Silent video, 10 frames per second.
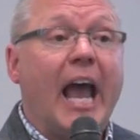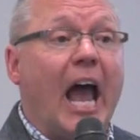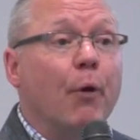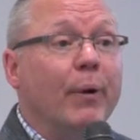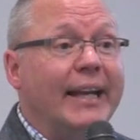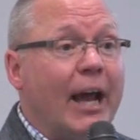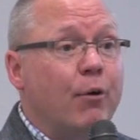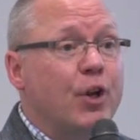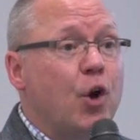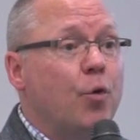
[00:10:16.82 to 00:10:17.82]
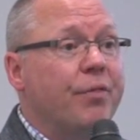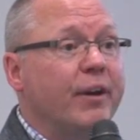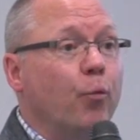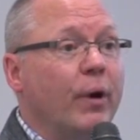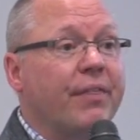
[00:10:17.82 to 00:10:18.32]
And we now know
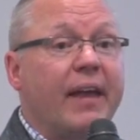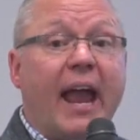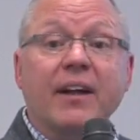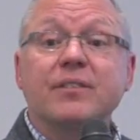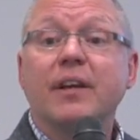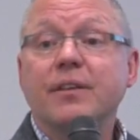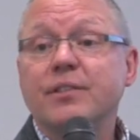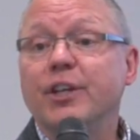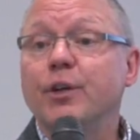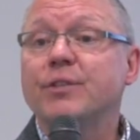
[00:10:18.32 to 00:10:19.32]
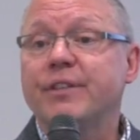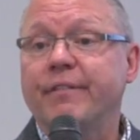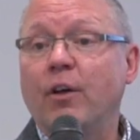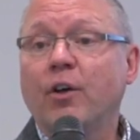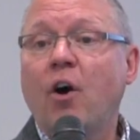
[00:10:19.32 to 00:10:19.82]
that with excess use of
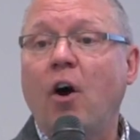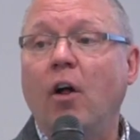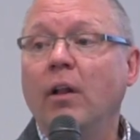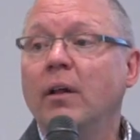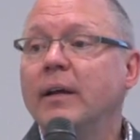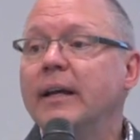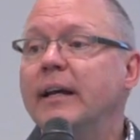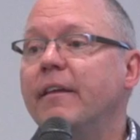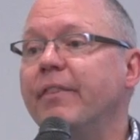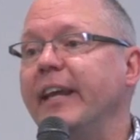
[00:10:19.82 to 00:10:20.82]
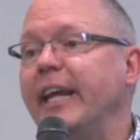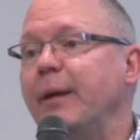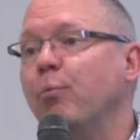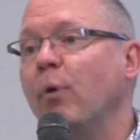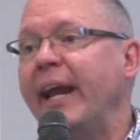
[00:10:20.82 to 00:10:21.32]
alcohol,
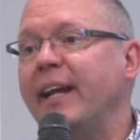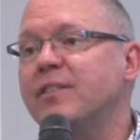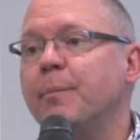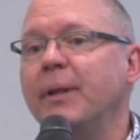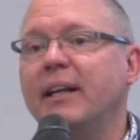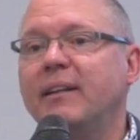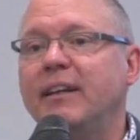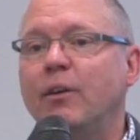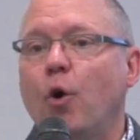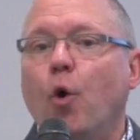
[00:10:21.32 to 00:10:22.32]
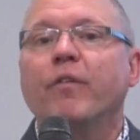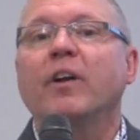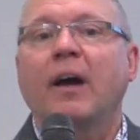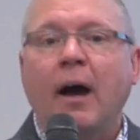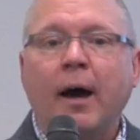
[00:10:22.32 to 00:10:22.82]
the brain's ability to
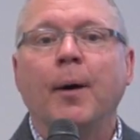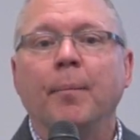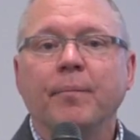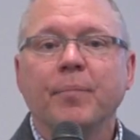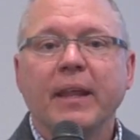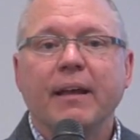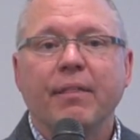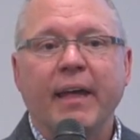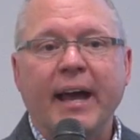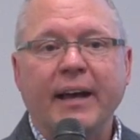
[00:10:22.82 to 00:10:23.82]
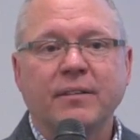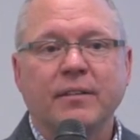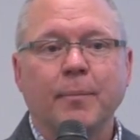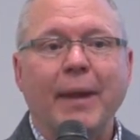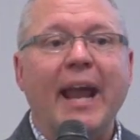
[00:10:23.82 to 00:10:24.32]
overcome that
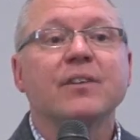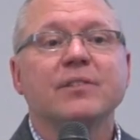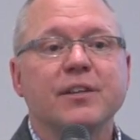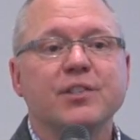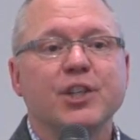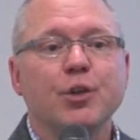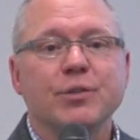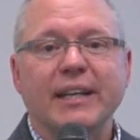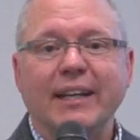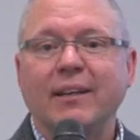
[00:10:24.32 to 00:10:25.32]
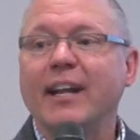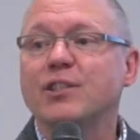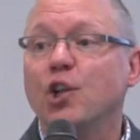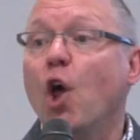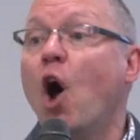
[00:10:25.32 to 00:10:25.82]
excess use, it
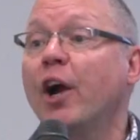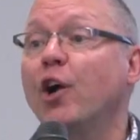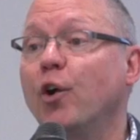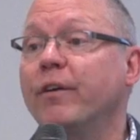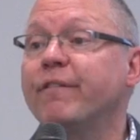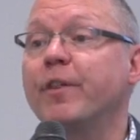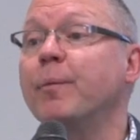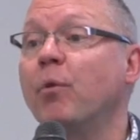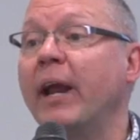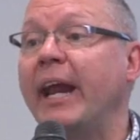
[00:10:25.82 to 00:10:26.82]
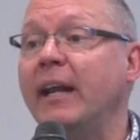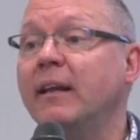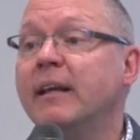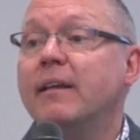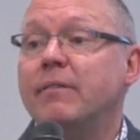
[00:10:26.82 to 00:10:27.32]
takes longer for the brain
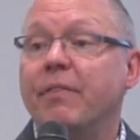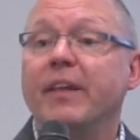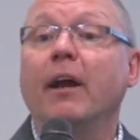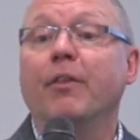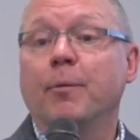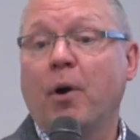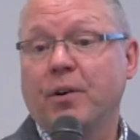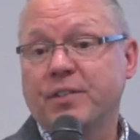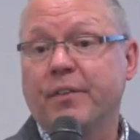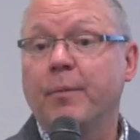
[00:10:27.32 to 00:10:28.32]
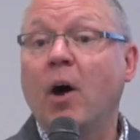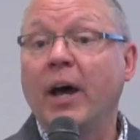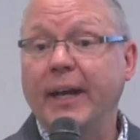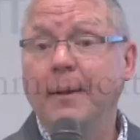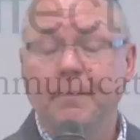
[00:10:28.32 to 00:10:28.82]
than the other parts of the body.